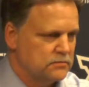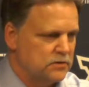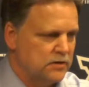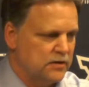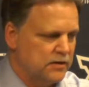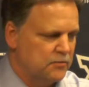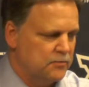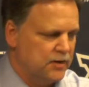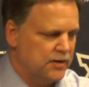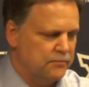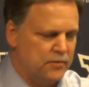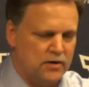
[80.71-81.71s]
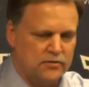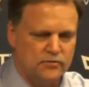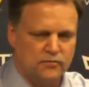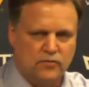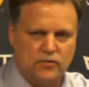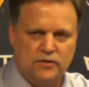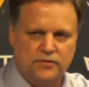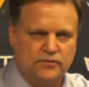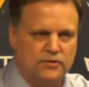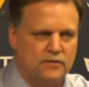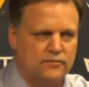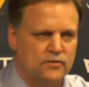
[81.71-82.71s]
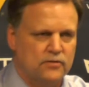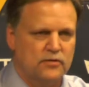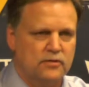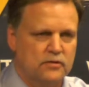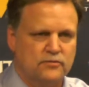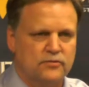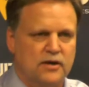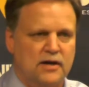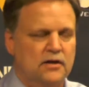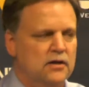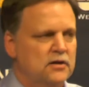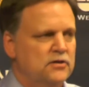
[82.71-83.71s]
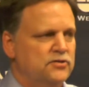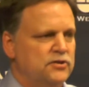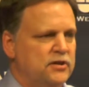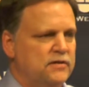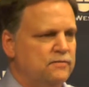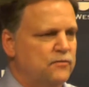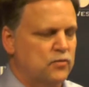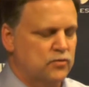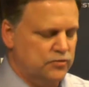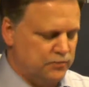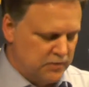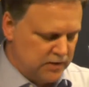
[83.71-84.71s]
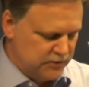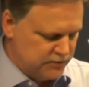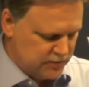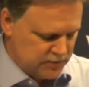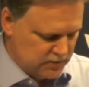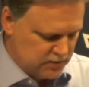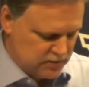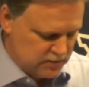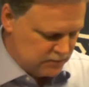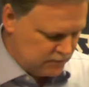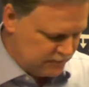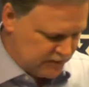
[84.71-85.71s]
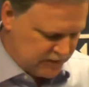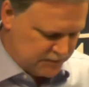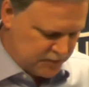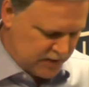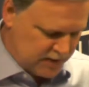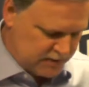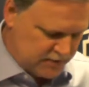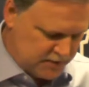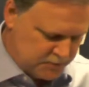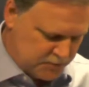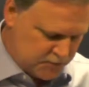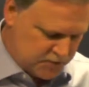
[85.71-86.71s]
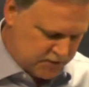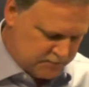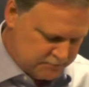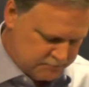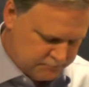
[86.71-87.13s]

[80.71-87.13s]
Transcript: You know, they were playing box and one and stuff on her, so she didn't force much, and very proud of them three.